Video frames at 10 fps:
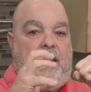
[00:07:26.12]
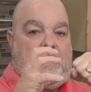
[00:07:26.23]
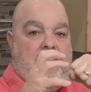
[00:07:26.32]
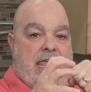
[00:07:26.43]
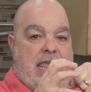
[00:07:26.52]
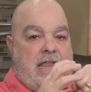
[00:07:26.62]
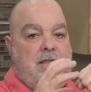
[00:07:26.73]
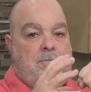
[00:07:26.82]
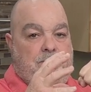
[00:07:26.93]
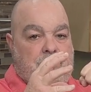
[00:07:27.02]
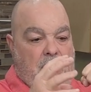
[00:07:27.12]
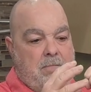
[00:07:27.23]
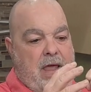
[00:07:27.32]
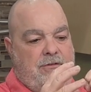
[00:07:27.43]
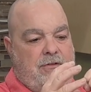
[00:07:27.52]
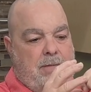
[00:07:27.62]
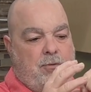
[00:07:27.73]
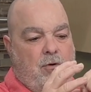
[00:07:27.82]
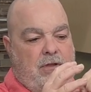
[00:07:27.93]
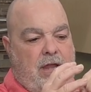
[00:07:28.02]
the heat makes that
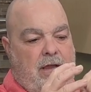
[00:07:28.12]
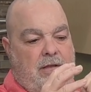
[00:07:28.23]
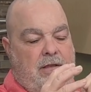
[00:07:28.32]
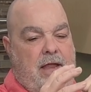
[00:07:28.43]
protein